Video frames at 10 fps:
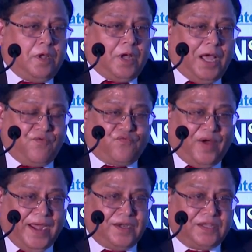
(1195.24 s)
I
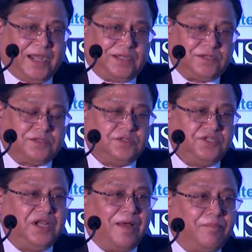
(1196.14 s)
find that
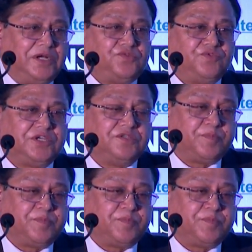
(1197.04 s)
the numbers which are